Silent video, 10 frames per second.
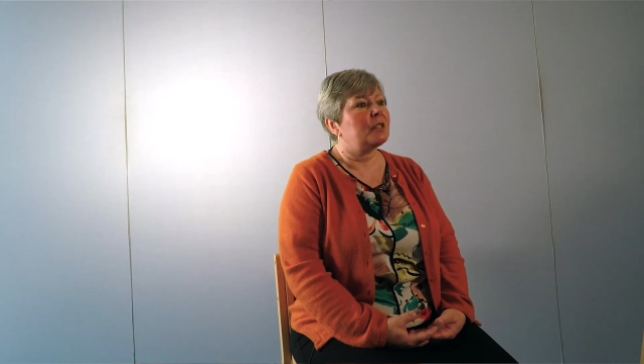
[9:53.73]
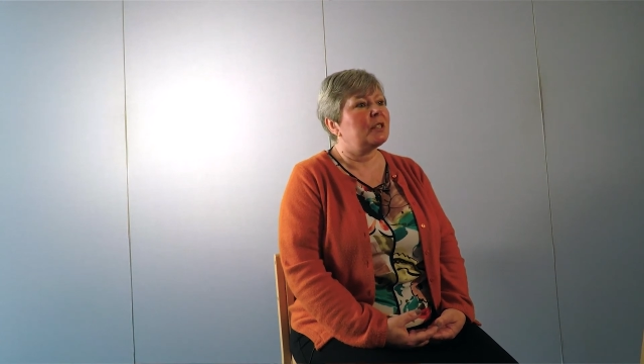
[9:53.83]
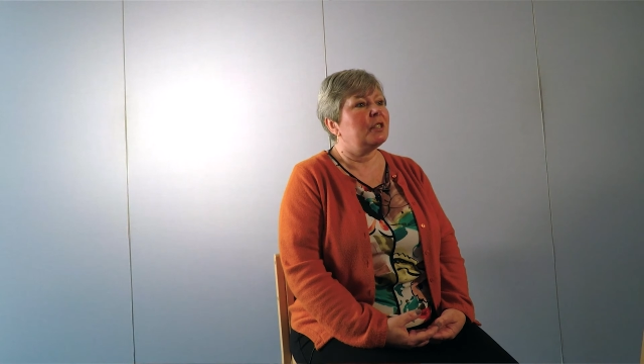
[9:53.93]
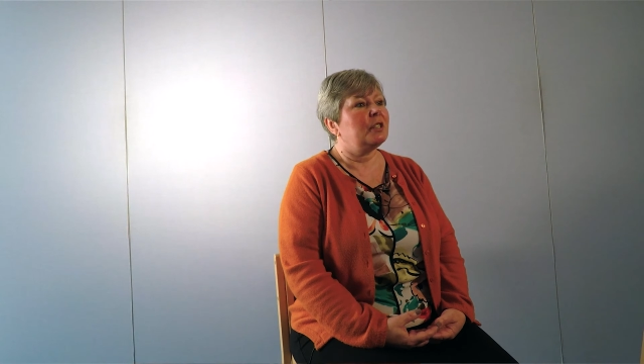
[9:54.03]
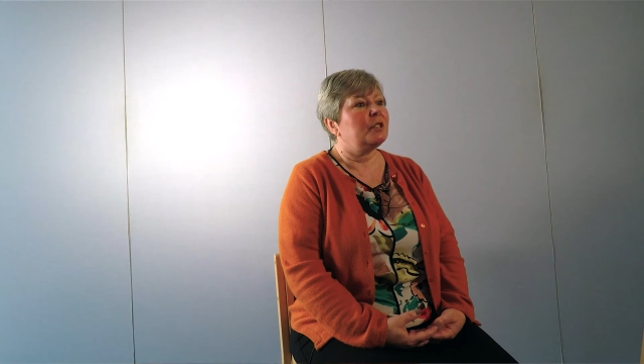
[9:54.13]

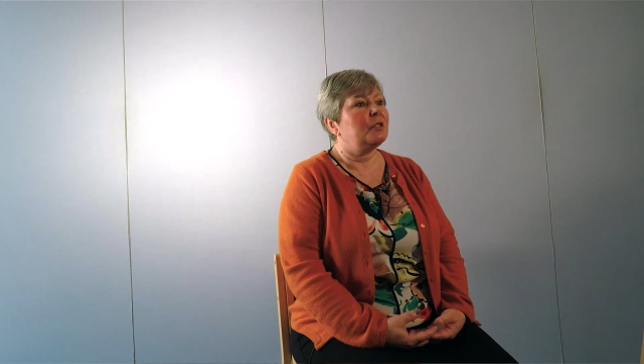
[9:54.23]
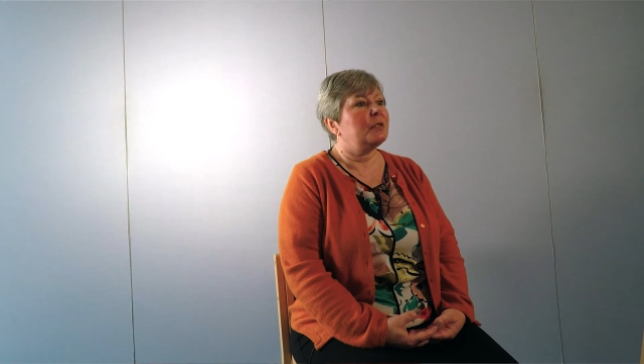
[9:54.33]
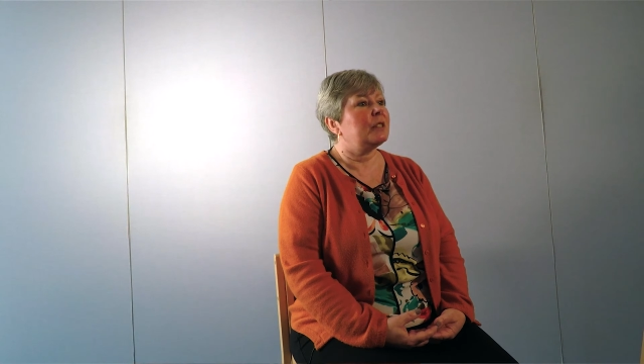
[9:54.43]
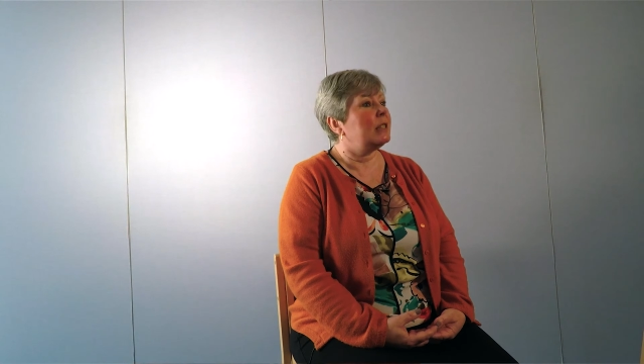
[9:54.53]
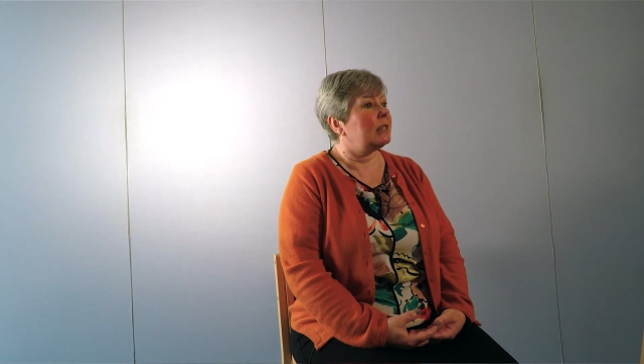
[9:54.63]
to
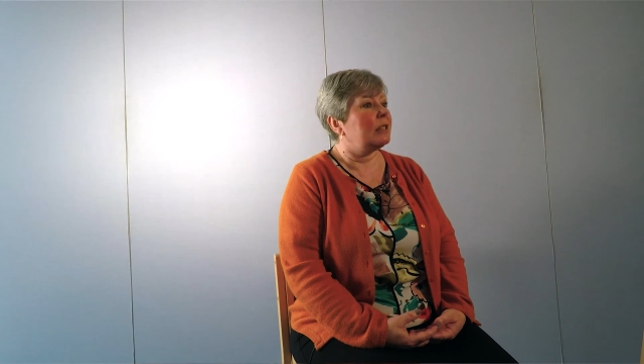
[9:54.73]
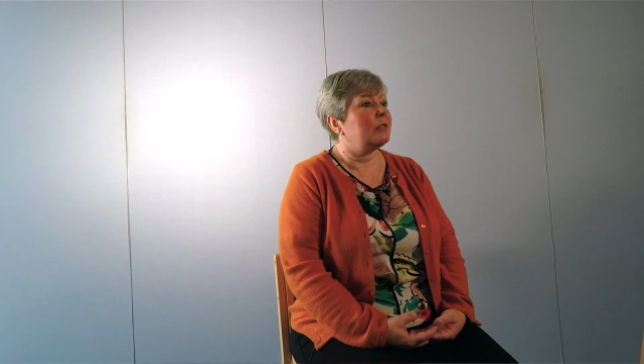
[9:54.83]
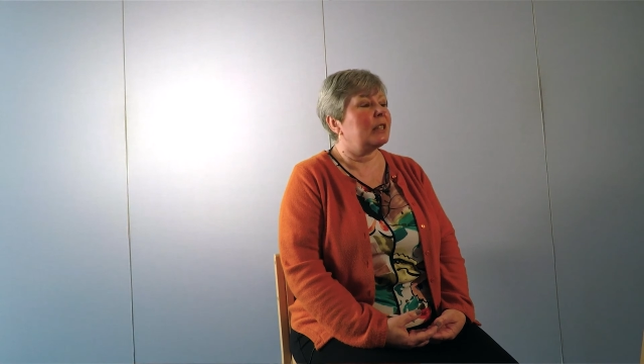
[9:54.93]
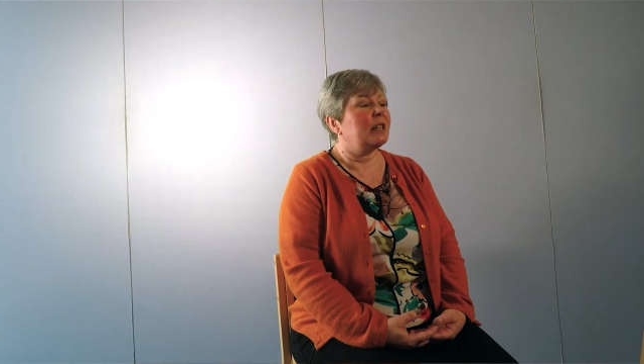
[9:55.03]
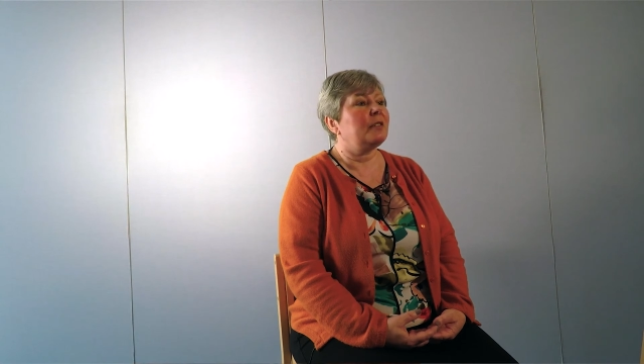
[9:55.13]
sit down
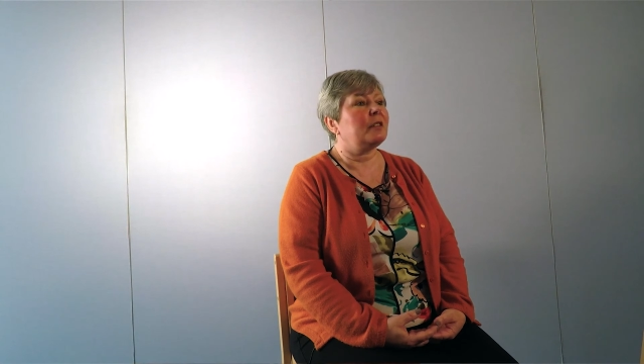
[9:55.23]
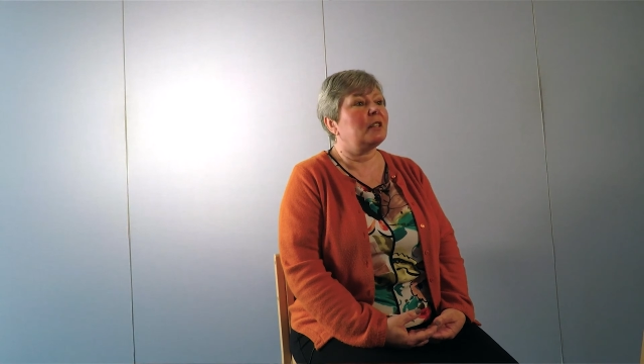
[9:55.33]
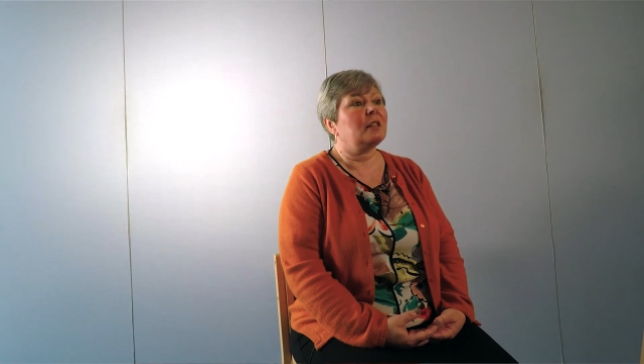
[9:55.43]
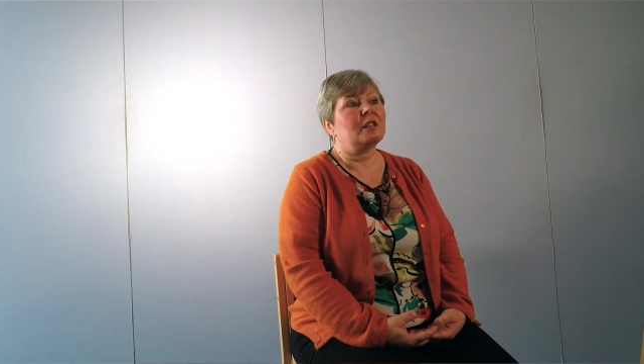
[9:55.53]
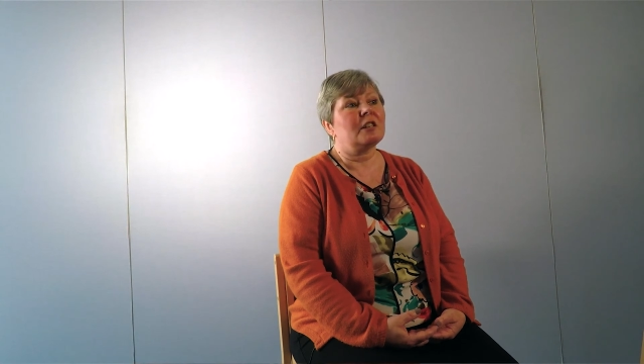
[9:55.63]
together in
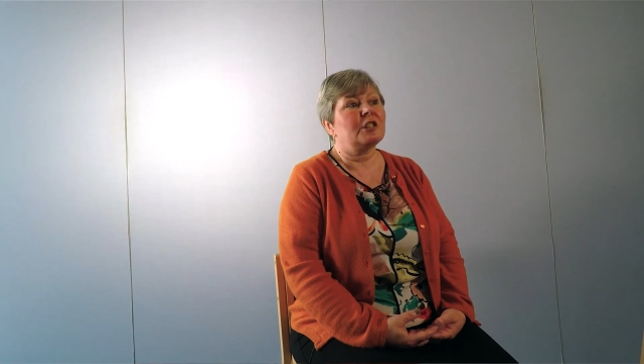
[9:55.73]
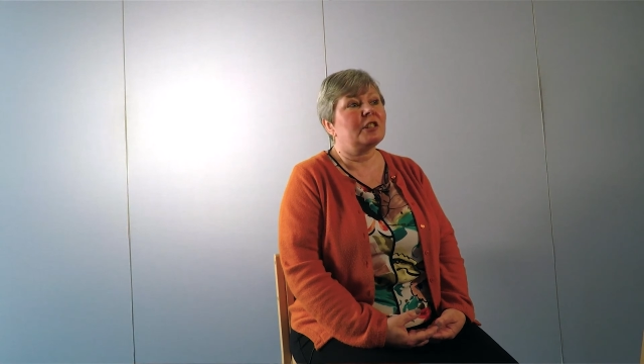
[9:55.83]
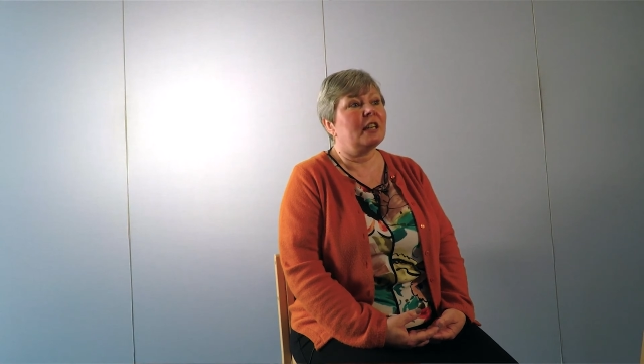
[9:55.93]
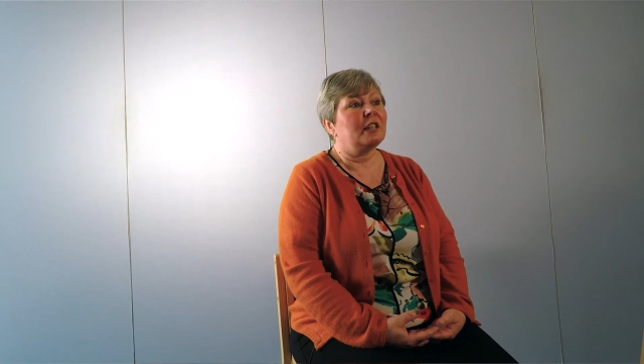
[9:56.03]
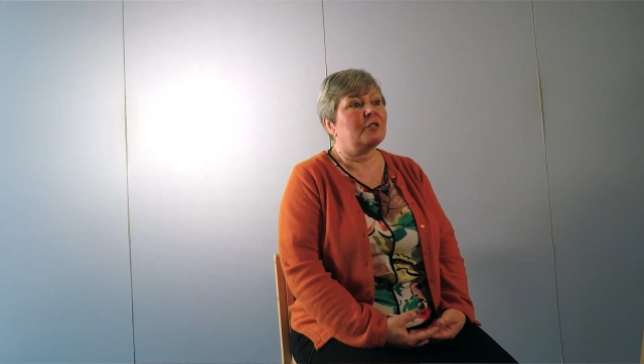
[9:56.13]
a large dining